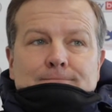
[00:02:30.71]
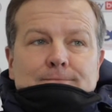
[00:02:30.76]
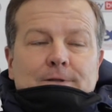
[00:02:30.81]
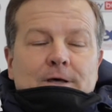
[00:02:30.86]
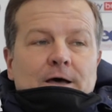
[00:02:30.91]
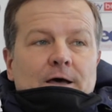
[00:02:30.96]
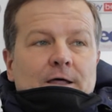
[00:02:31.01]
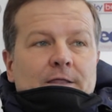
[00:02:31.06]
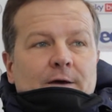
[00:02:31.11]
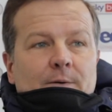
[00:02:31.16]

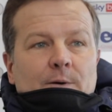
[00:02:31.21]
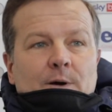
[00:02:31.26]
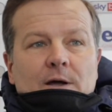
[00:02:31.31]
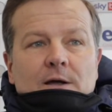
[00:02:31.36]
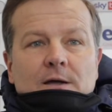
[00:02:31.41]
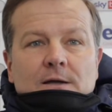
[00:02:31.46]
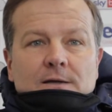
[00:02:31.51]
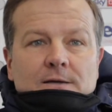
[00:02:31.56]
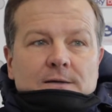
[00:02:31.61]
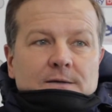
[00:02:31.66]
they
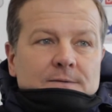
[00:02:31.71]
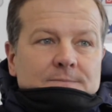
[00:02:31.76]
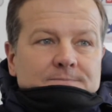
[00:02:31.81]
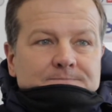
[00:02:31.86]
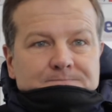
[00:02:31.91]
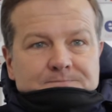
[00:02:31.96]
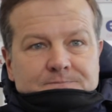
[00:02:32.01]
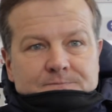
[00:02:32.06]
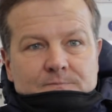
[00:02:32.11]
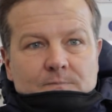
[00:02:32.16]

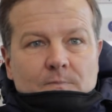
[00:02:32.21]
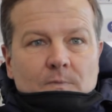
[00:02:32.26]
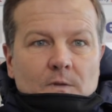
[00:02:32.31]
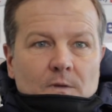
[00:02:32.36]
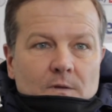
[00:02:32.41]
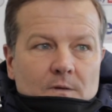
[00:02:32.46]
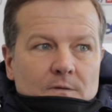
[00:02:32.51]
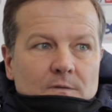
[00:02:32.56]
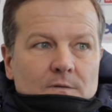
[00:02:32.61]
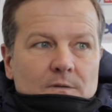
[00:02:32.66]

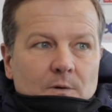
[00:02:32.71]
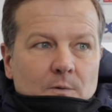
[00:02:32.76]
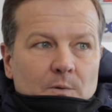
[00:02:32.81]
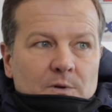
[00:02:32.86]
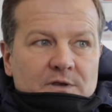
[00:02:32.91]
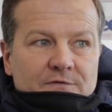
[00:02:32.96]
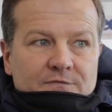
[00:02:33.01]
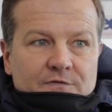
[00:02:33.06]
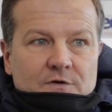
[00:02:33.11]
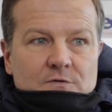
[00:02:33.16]
were
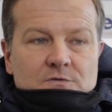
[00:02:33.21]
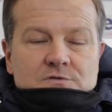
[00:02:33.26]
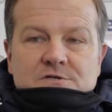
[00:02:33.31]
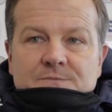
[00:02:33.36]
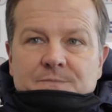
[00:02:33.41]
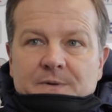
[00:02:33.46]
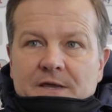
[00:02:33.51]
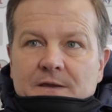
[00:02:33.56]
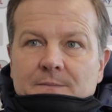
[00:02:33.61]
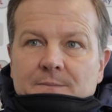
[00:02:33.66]
difficult to
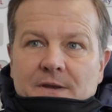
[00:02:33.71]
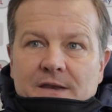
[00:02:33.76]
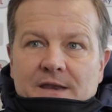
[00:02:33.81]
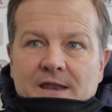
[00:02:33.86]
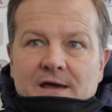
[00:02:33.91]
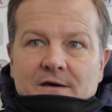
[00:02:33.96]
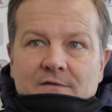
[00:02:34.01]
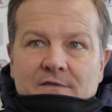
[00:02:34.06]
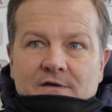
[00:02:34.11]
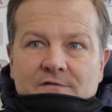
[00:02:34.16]
beat, but
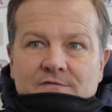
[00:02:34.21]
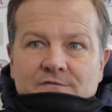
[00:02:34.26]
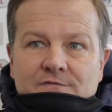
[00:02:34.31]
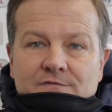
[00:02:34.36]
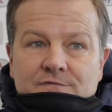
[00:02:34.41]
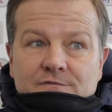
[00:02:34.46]
now they